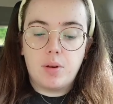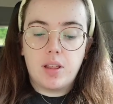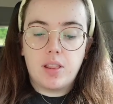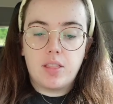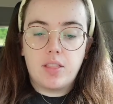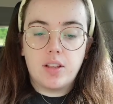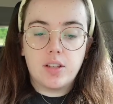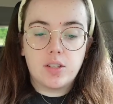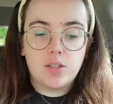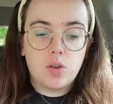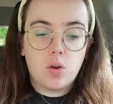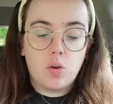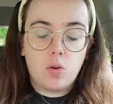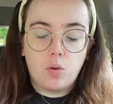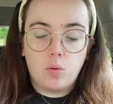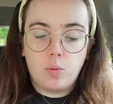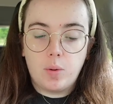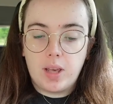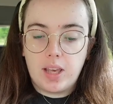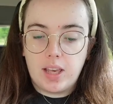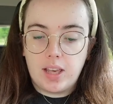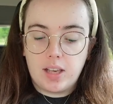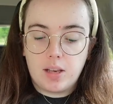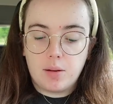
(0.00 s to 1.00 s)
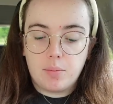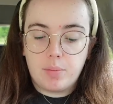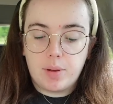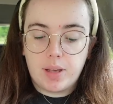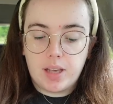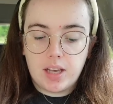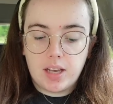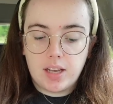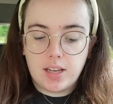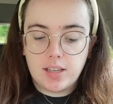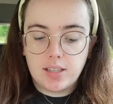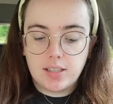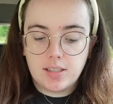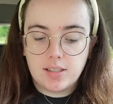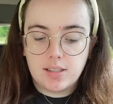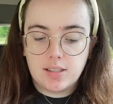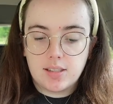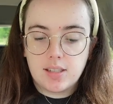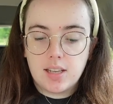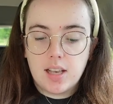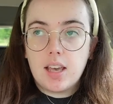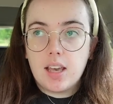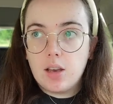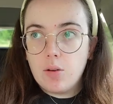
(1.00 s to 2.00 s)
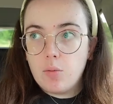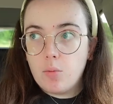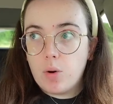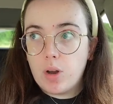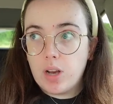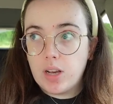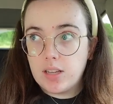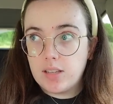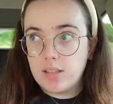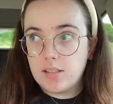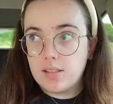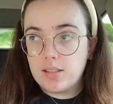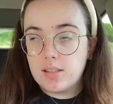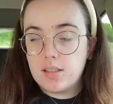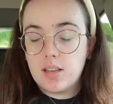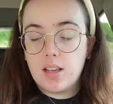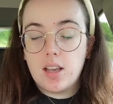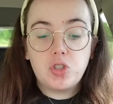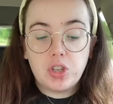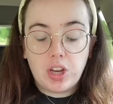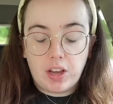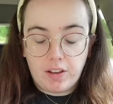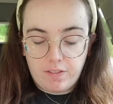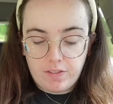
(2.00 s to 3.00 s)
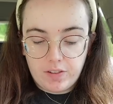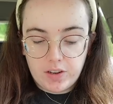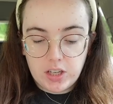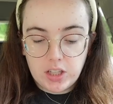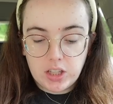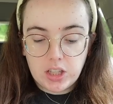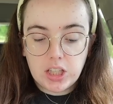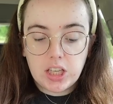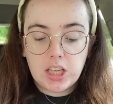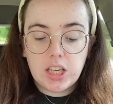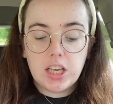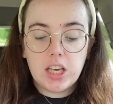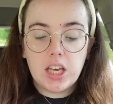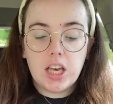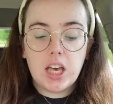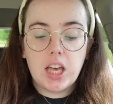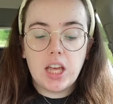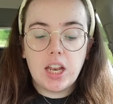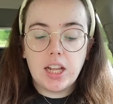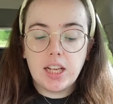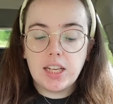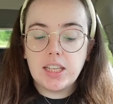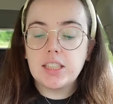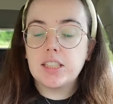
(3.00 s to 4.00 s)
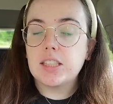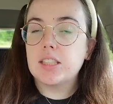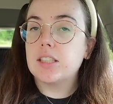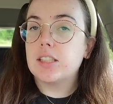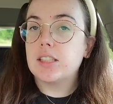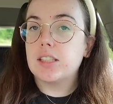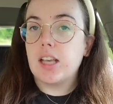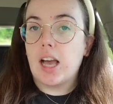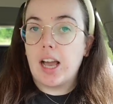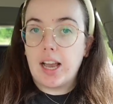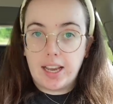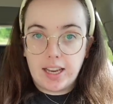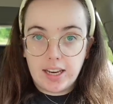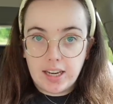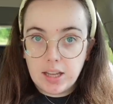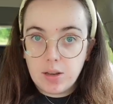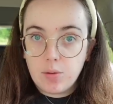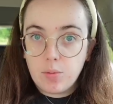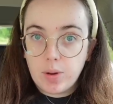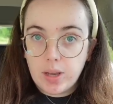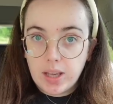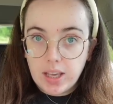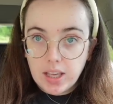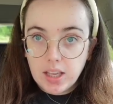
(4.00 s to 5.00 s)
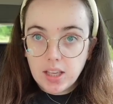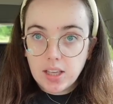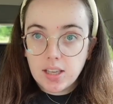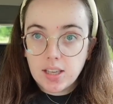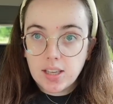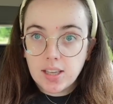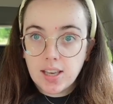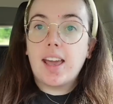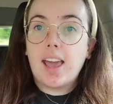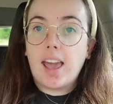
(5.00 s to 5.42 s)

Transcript: this whole week, because it was definitely an anxiety week,